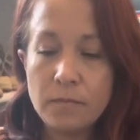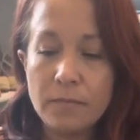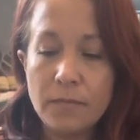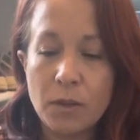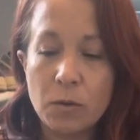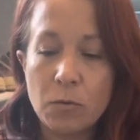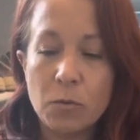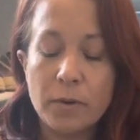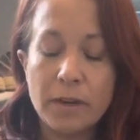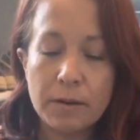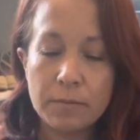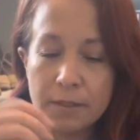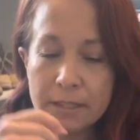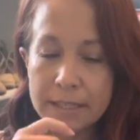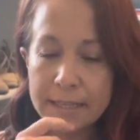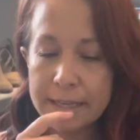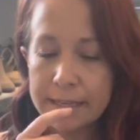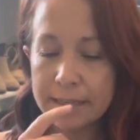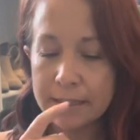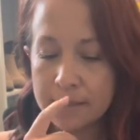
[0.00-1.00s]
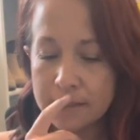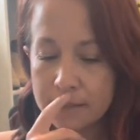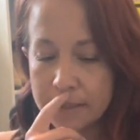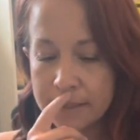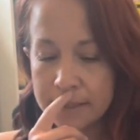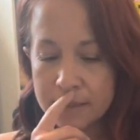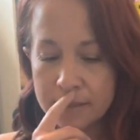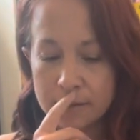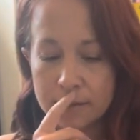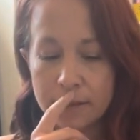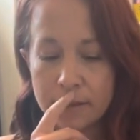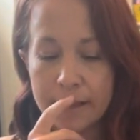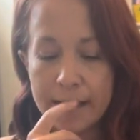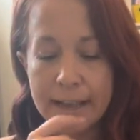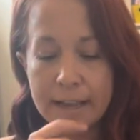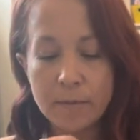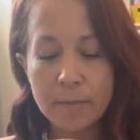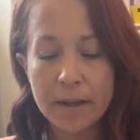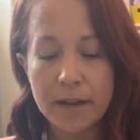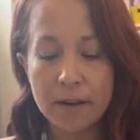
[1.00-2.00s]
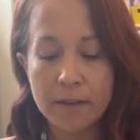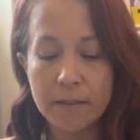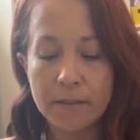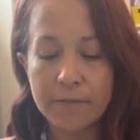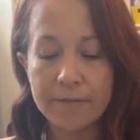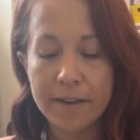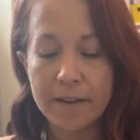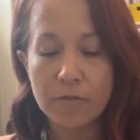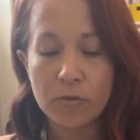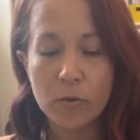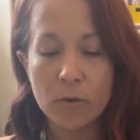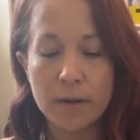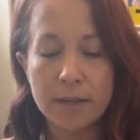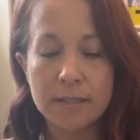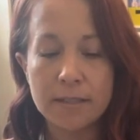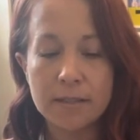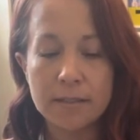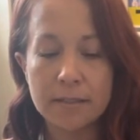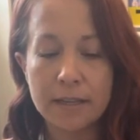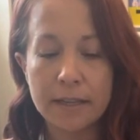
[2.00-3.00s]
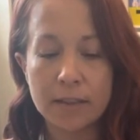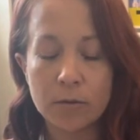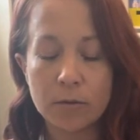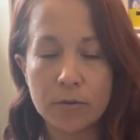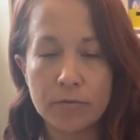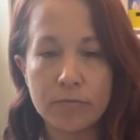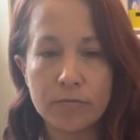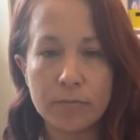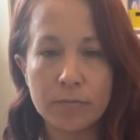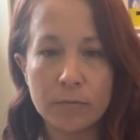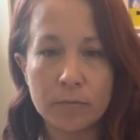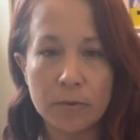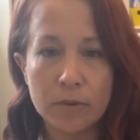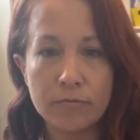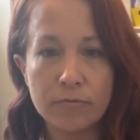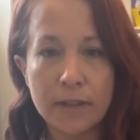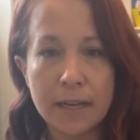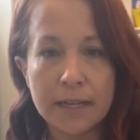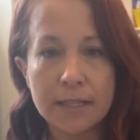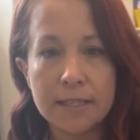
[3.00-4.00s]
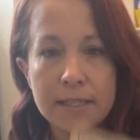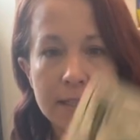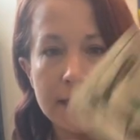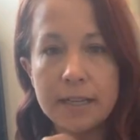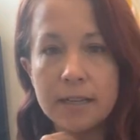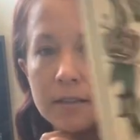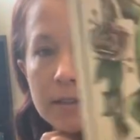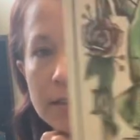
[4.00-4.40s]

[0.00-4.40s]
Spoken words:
Well, what I really get is it's the Hanged Man and the Five of Coins is like the reflecting.